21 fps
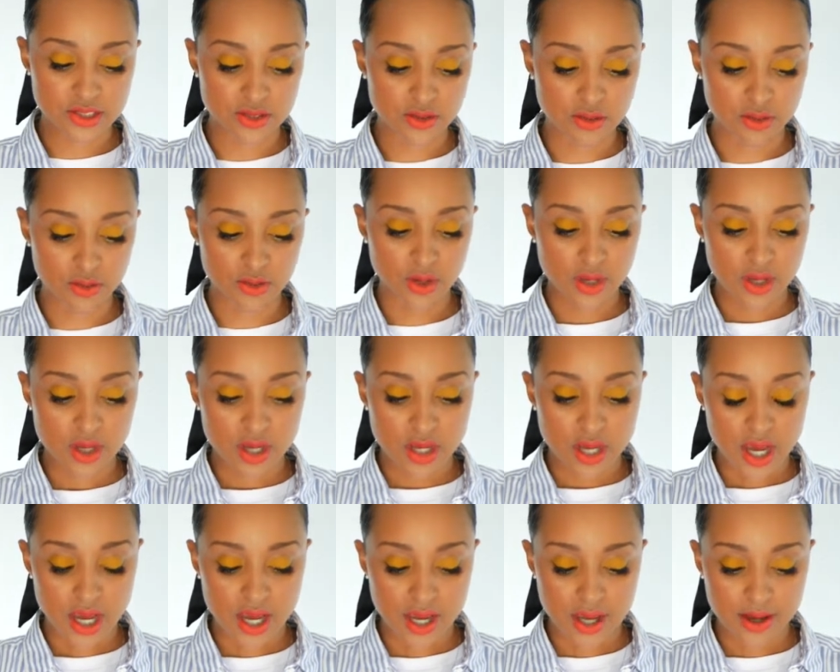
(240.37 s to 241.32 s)
to
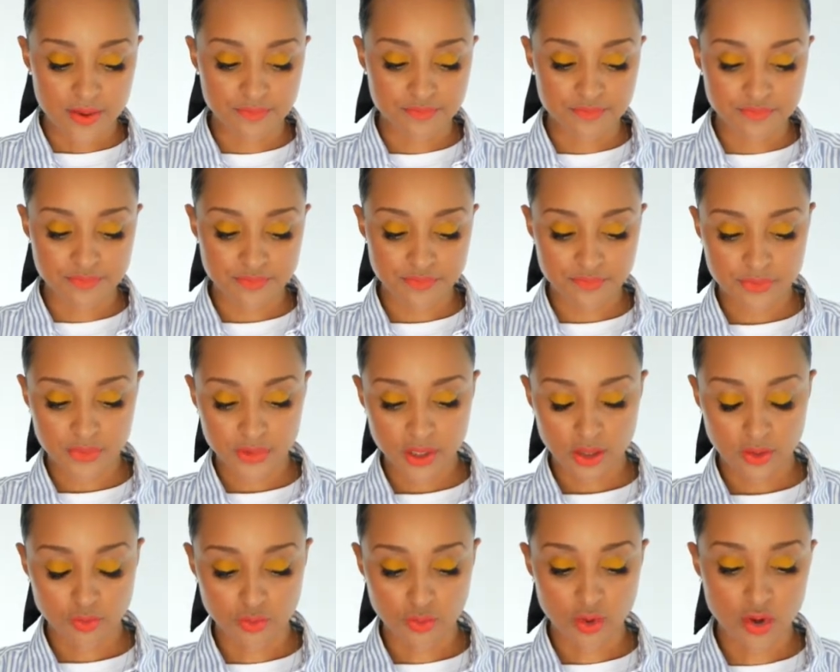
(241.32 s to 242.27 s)
um,
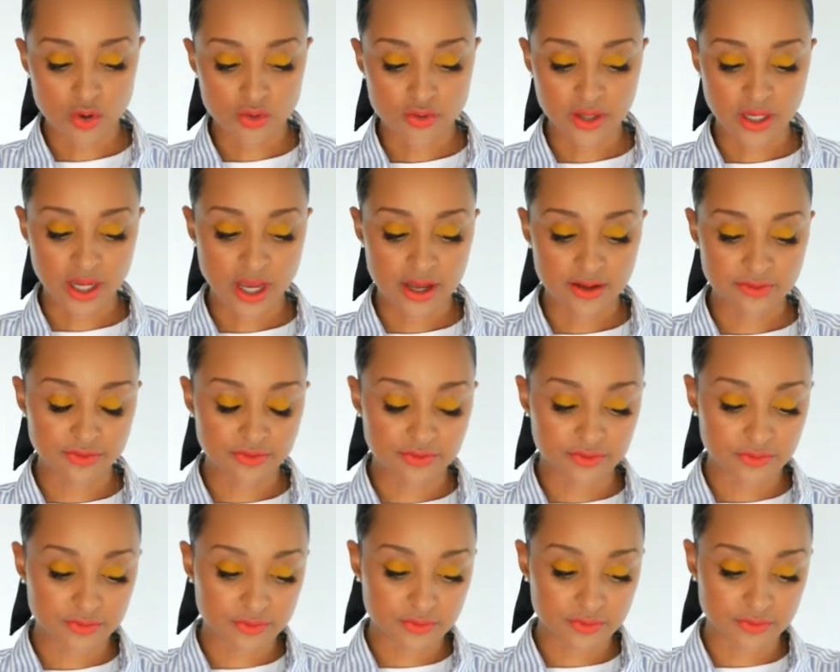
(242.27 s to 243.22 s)
roll the cuff,
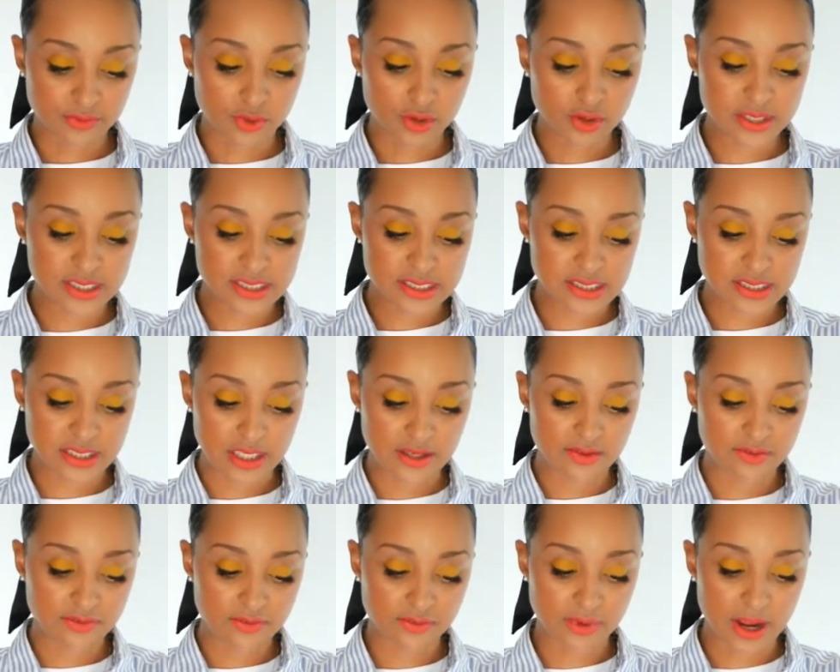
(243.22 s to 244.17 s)
roll the
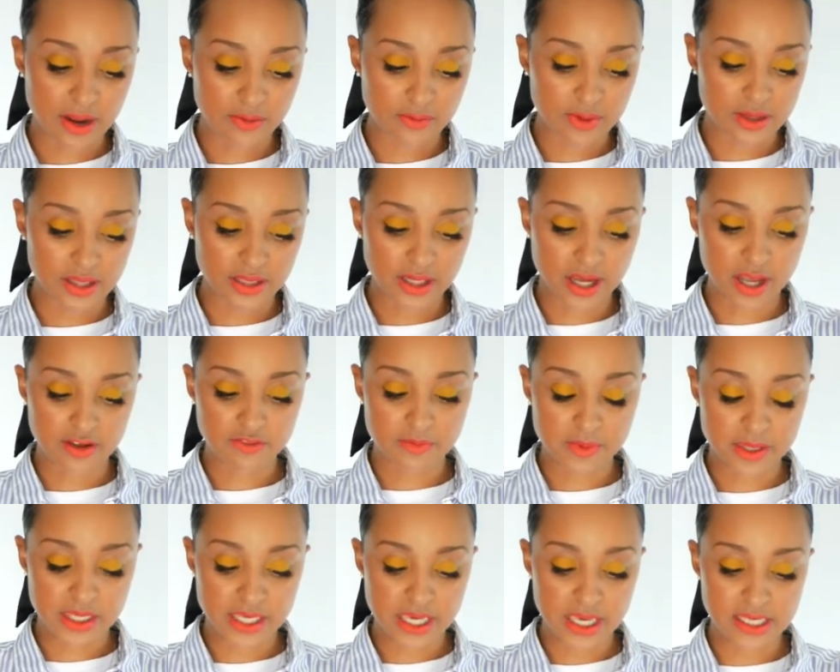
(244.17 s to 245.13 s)
sleeve right where the cuff
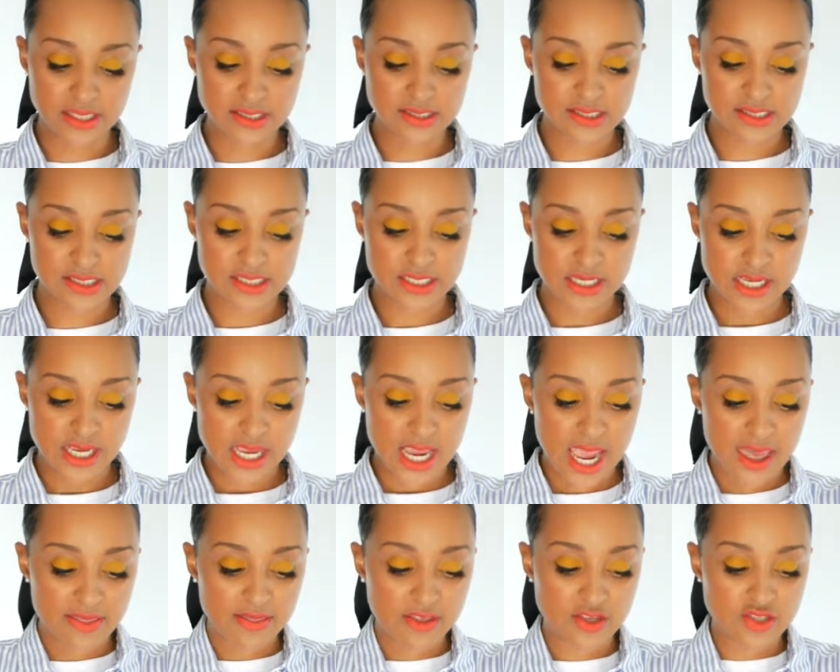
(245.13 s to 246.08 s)
begins
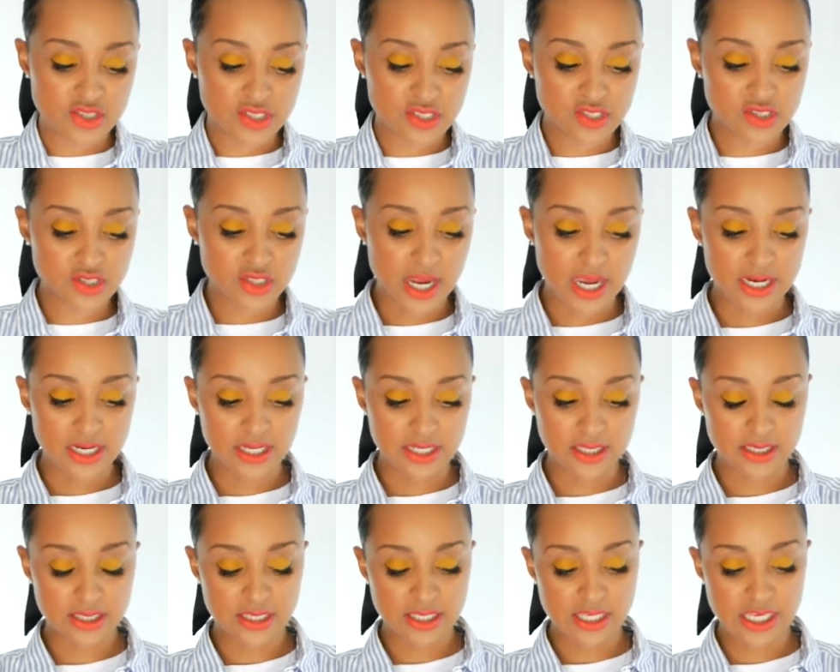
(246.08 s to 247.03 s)
and then just try to
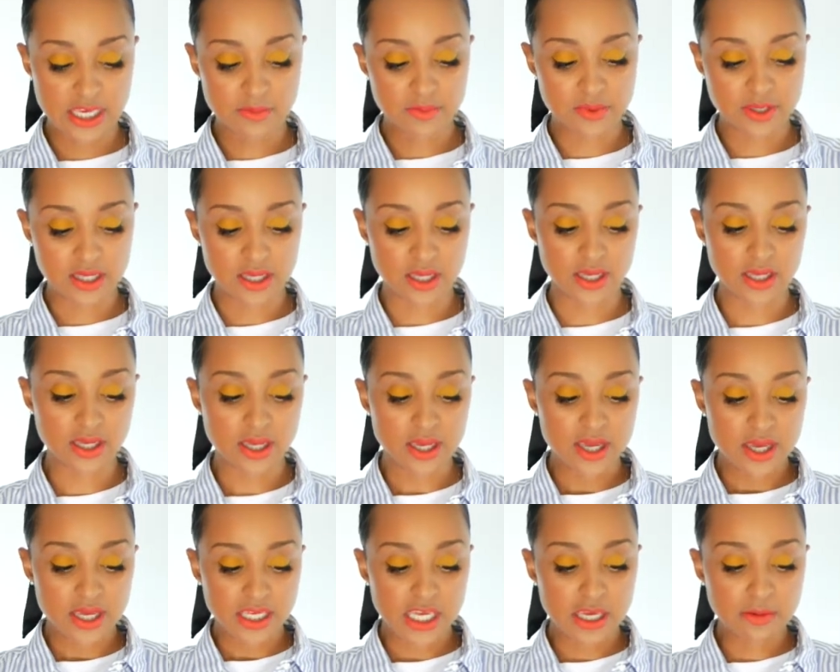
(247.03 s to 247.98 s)
keep the
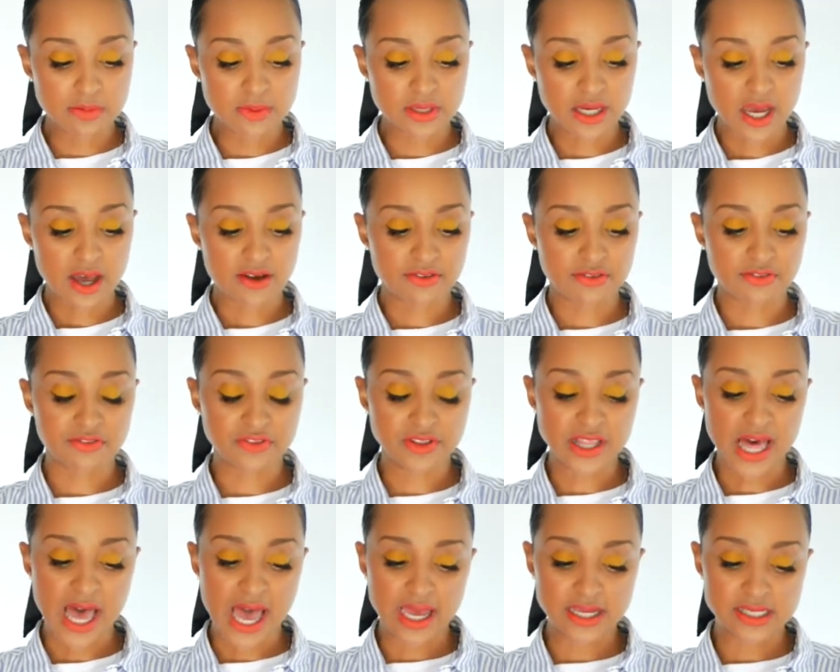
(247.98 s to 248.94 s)
keep the cuff
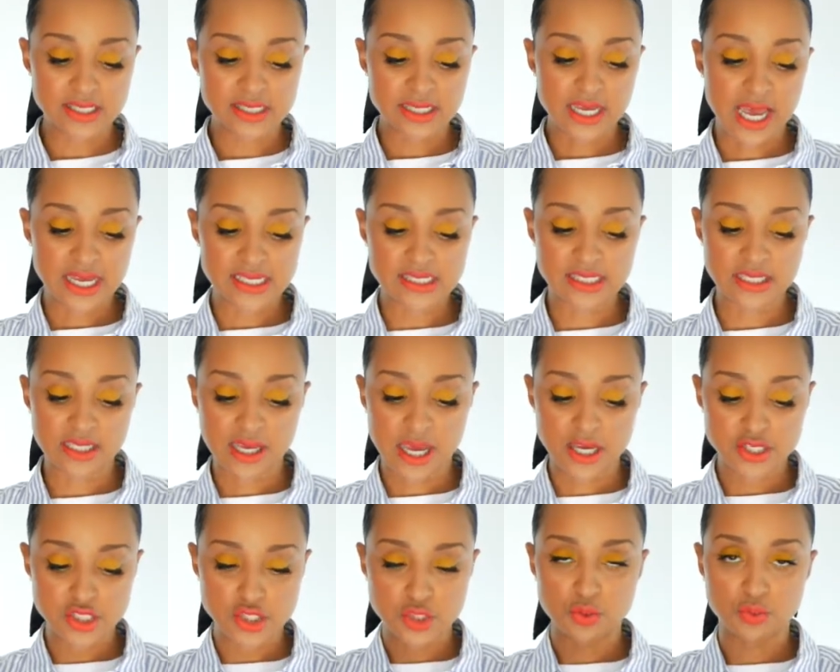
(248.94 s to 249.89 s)
flat as it
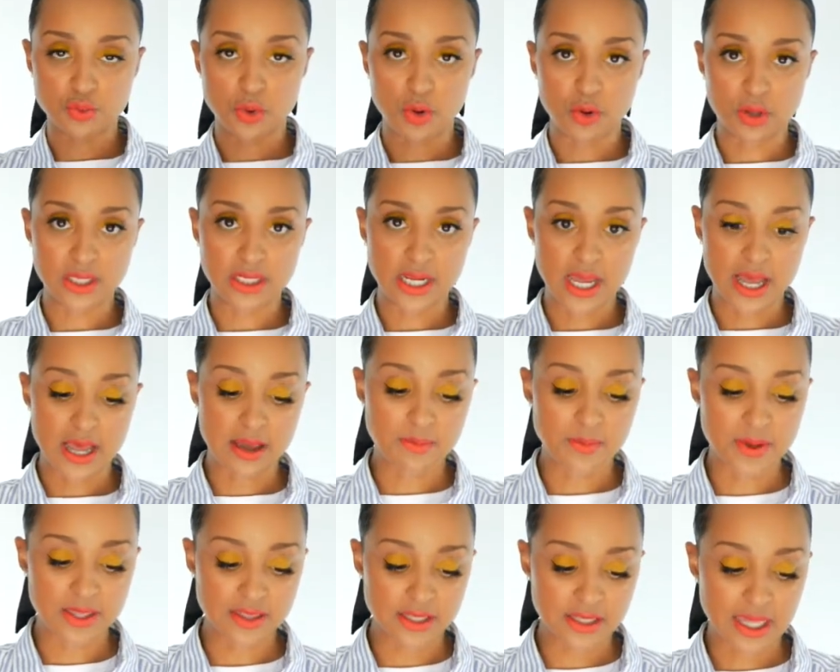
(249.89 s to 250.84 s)
as you roll it
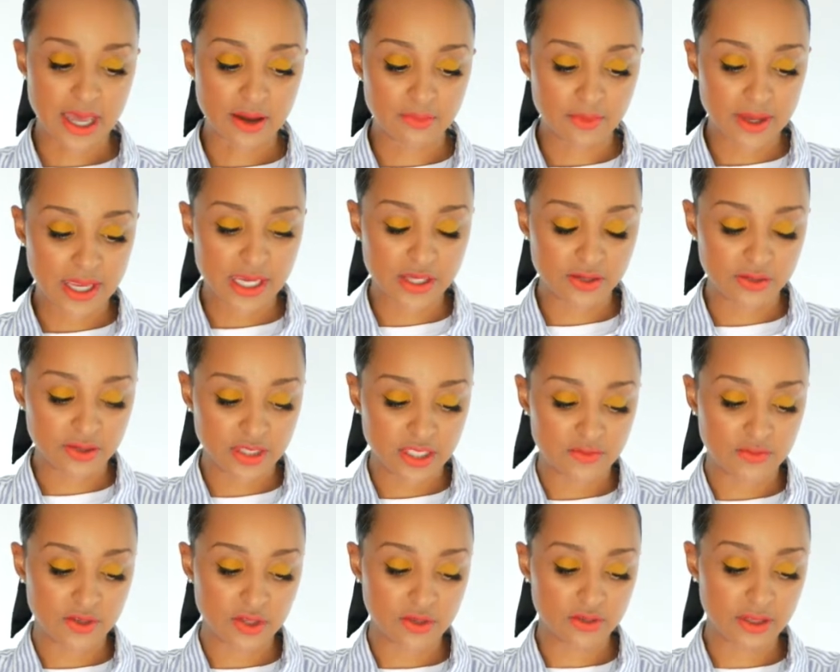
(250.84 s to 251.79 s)
up and then that way it'll
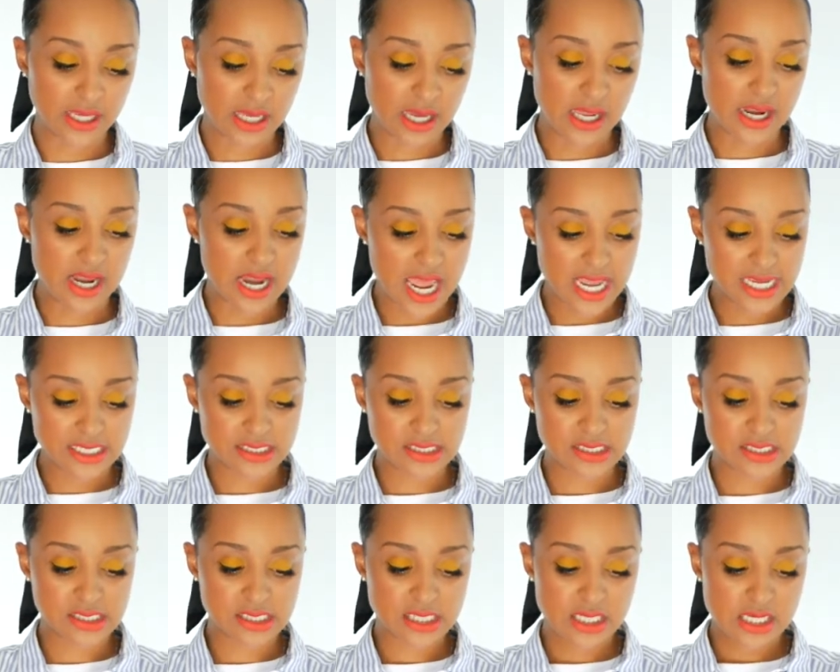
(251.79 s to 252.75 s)
give you like a
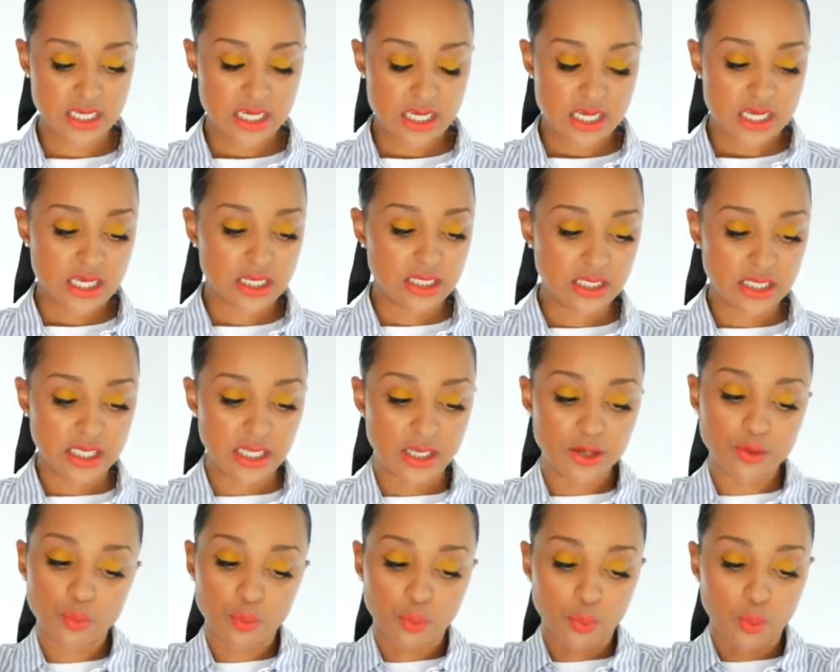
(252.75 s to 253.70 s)
nice
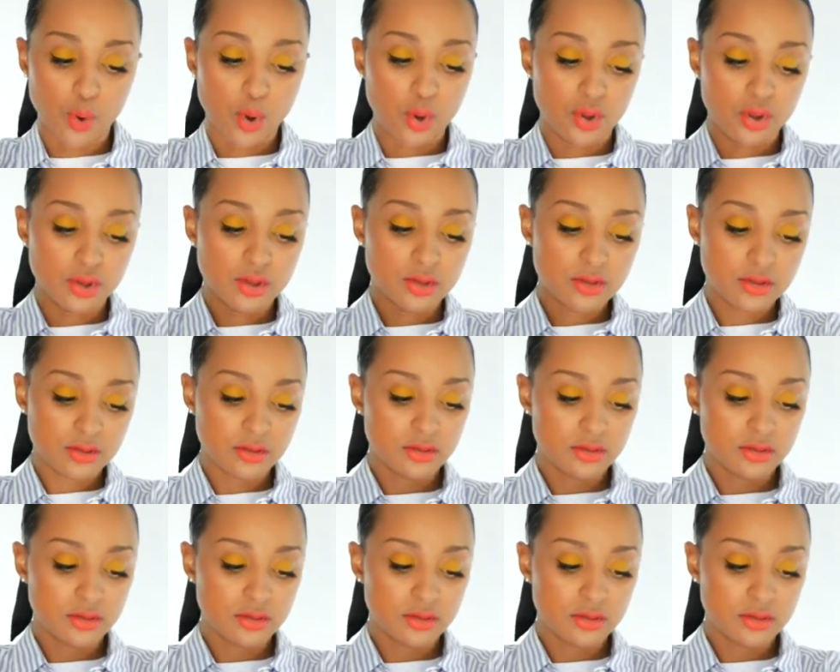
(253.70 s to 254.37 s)
neat roll